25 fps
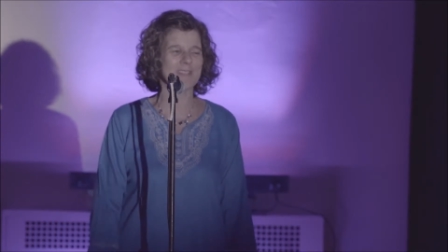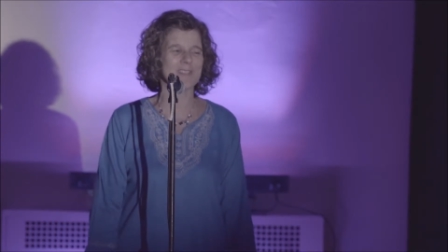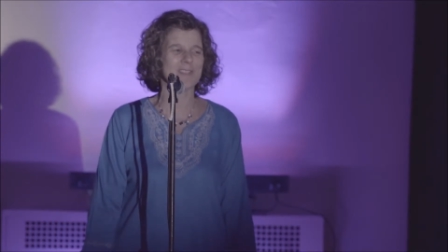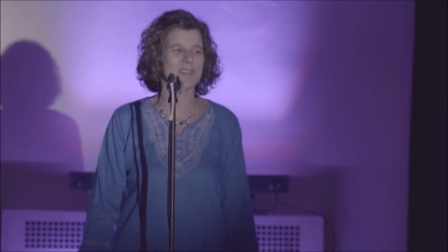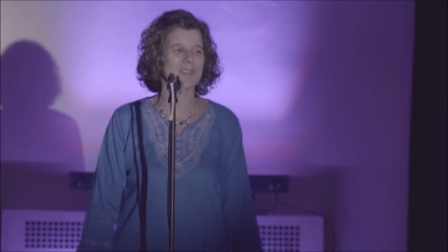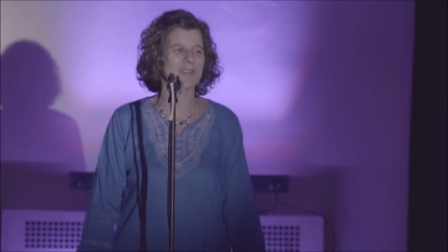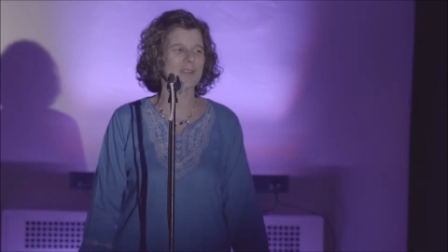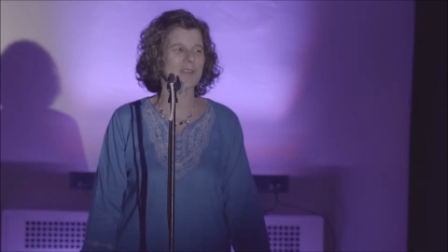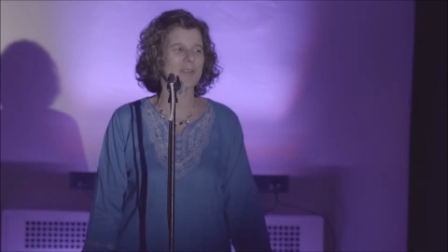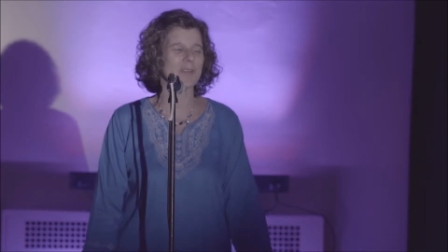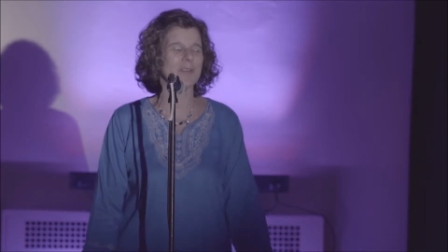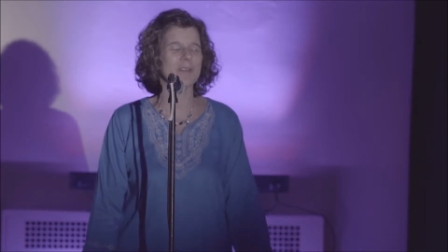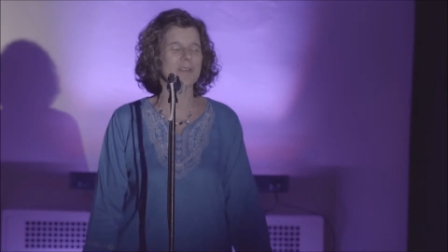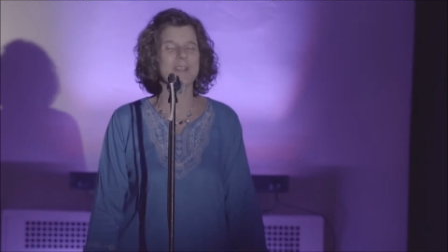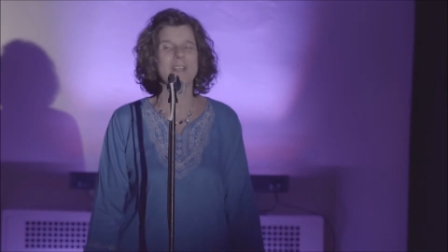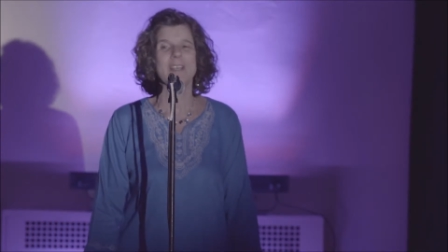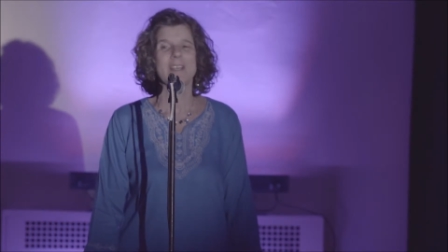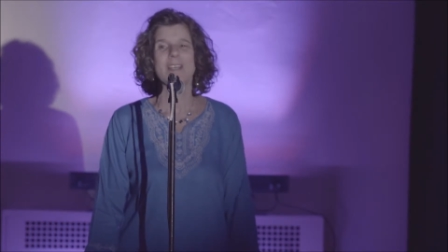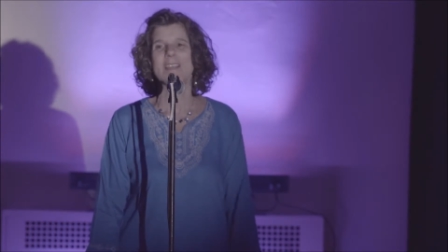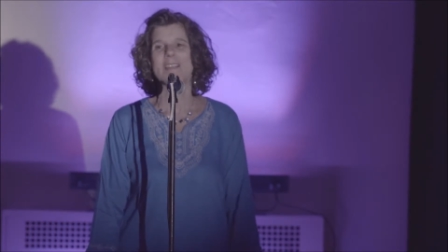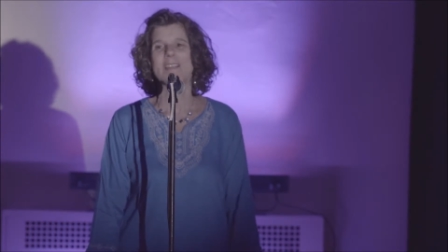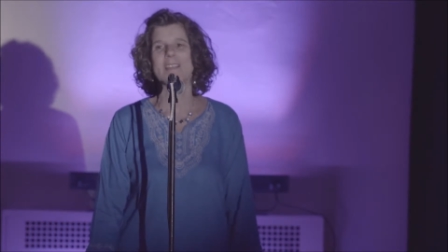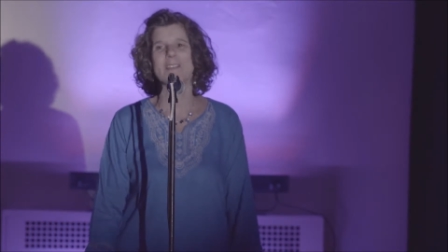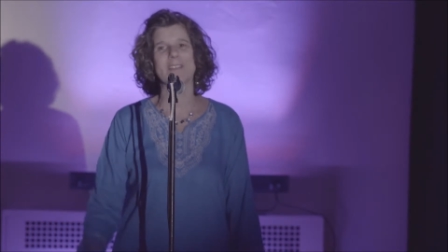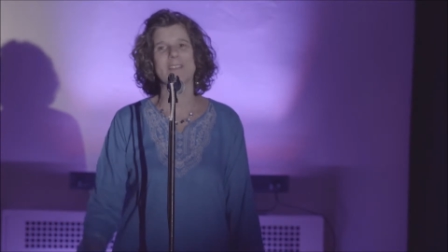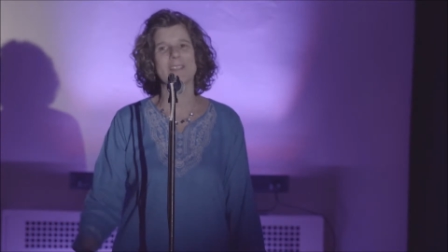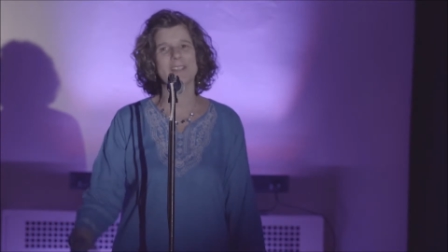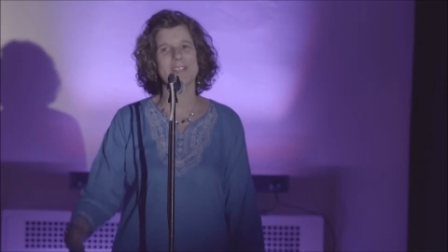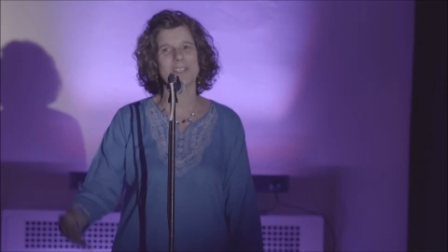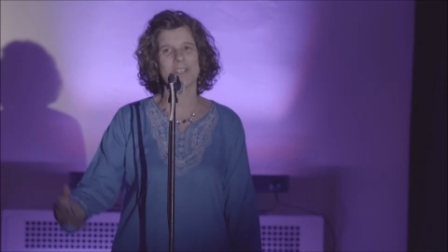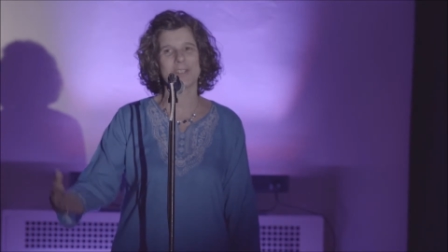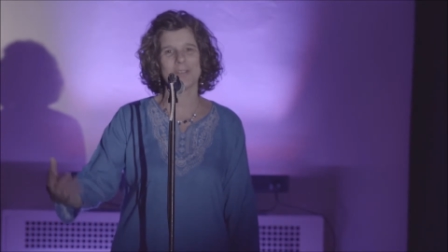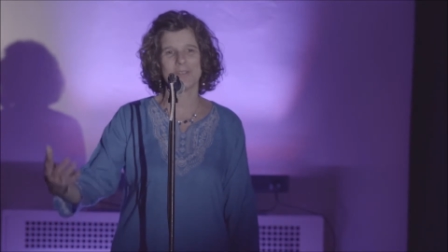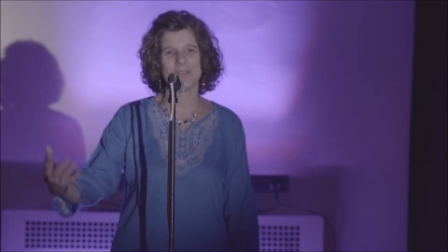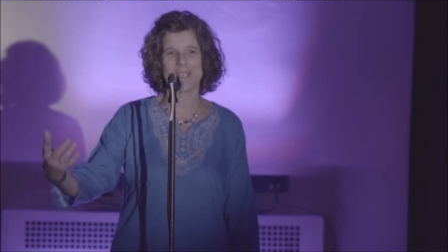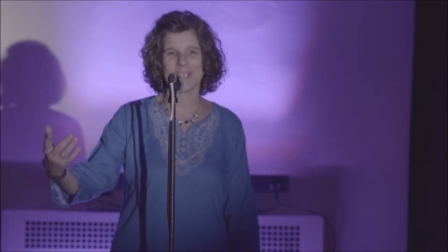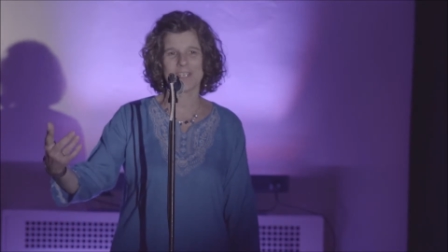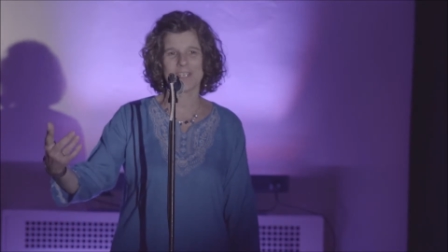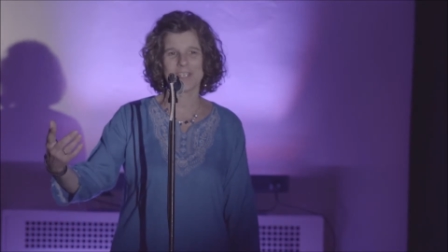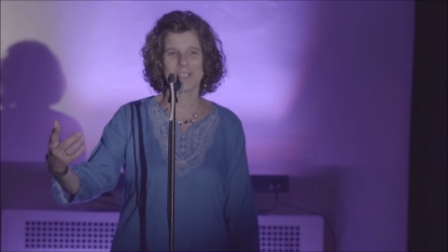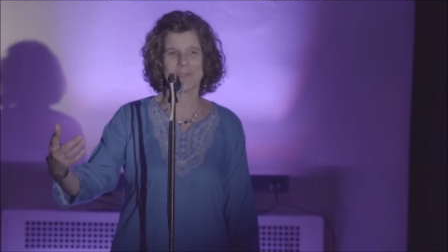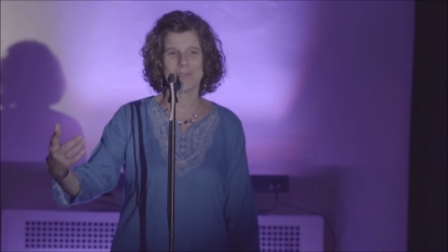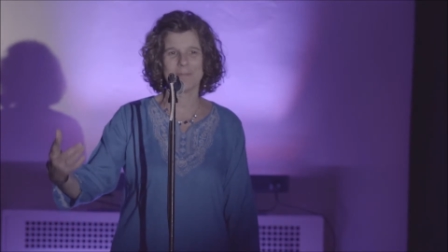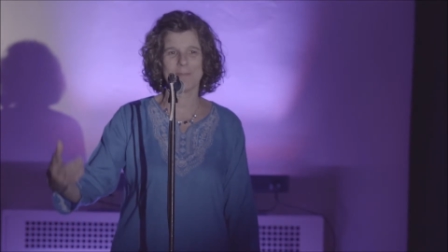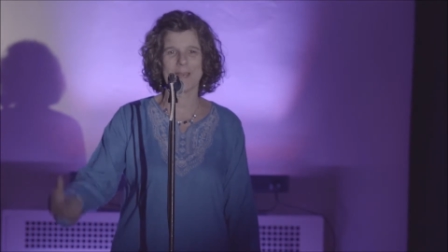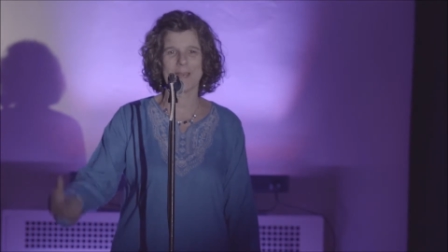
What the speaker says: So there is a donation